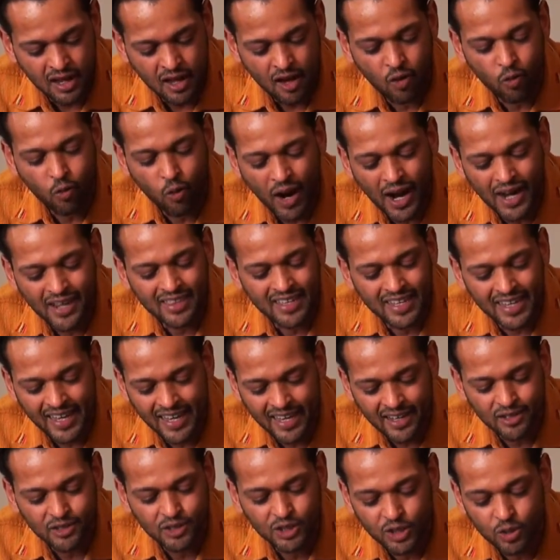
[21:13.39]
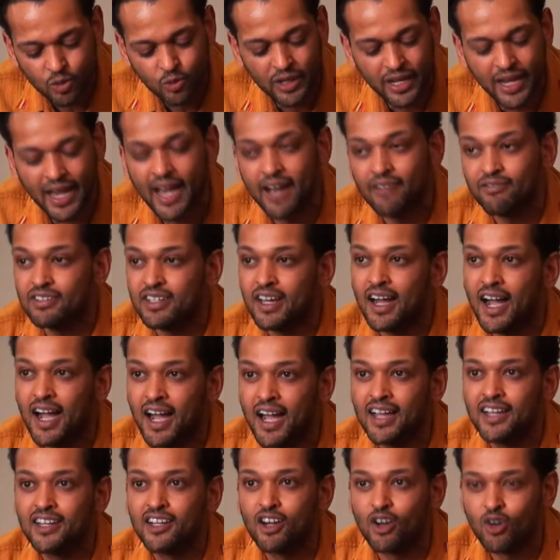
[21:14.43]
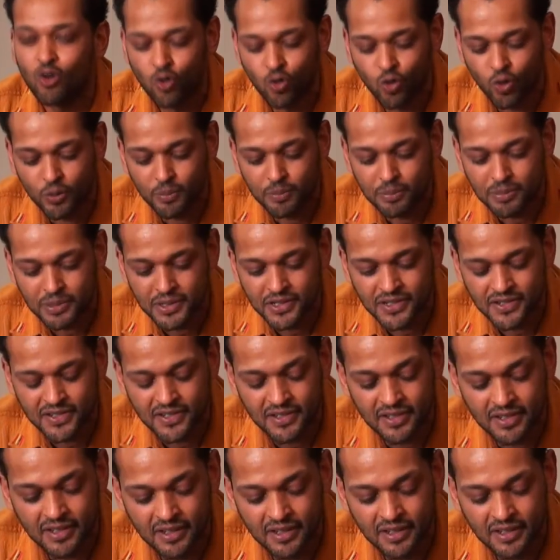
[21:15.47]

Why the hell do we have to hide a corpse?